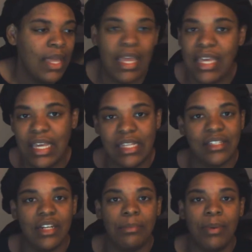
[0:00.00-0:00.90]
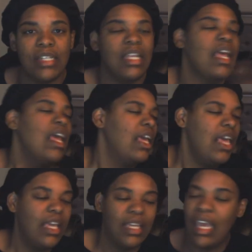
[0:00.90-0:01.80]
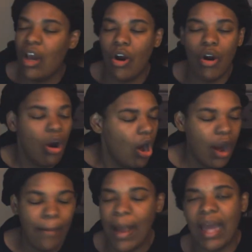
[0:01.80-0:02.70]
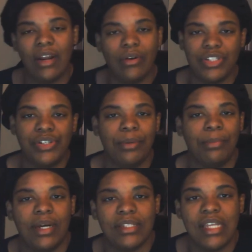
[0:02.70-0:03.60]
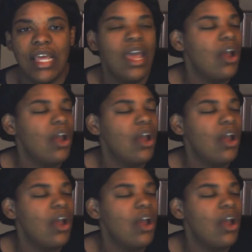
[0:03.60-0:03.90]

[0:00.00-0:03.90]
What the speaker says: And he gets to the bus. He killed everybody on the tour bus.